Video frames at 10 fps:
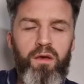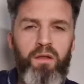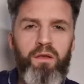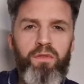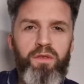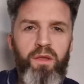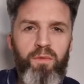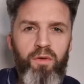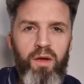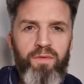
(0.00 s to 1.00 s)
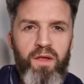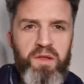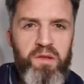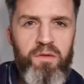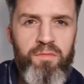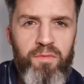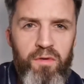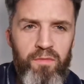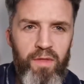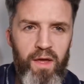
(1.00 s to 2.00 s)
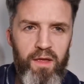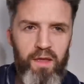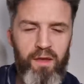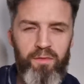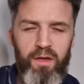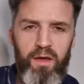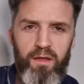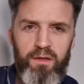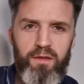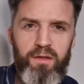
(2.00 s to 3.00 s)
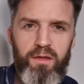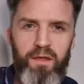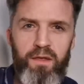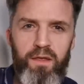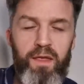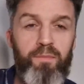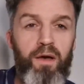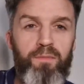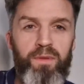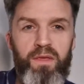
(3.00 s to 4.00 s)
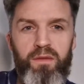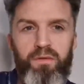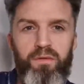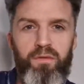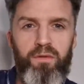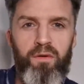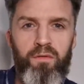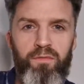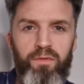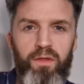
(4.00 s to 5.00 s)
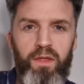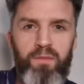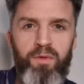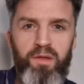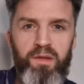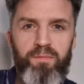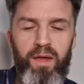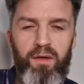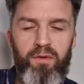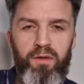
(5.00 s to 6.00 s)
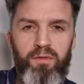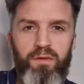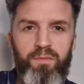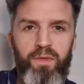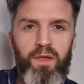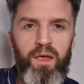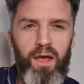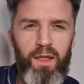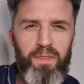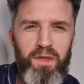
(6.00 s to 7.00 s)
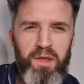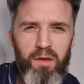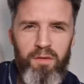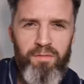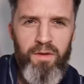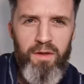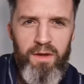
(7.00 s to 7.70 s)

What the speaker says: I know the demographics of that area. He might be of a Muslim background. And there's a lot of